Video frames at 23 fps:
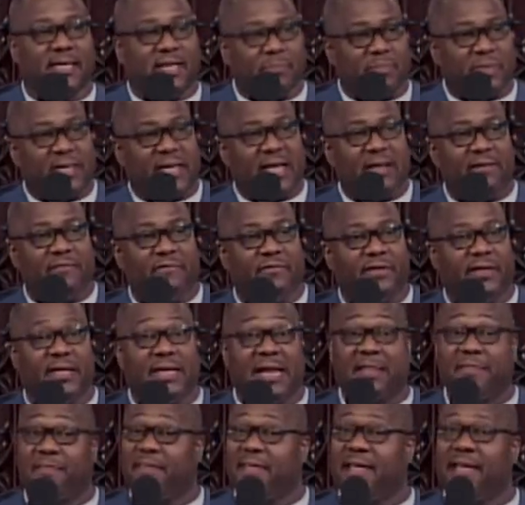It can be envy.
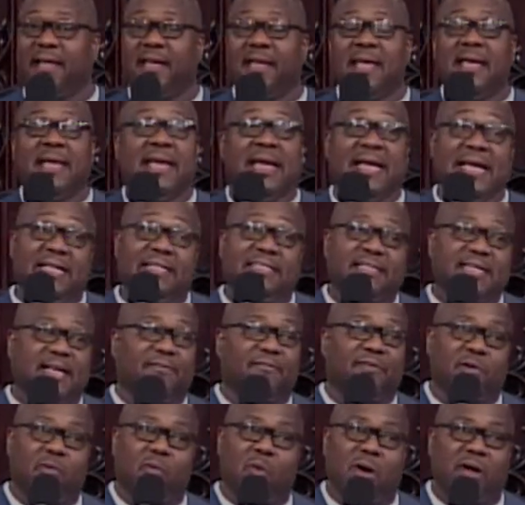And I think each and
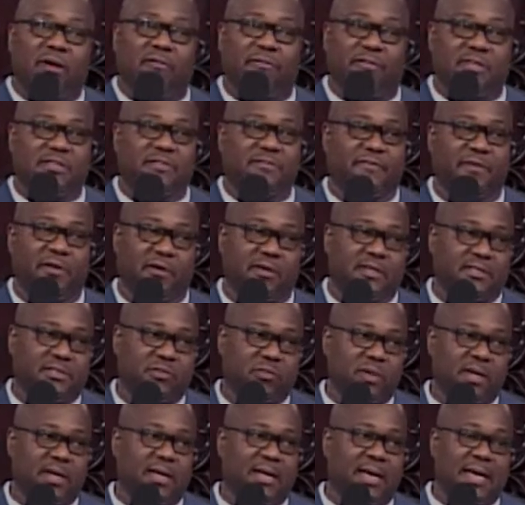every one of us feel this
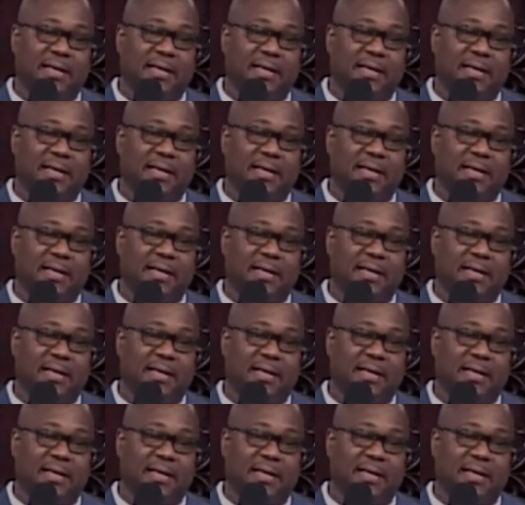way.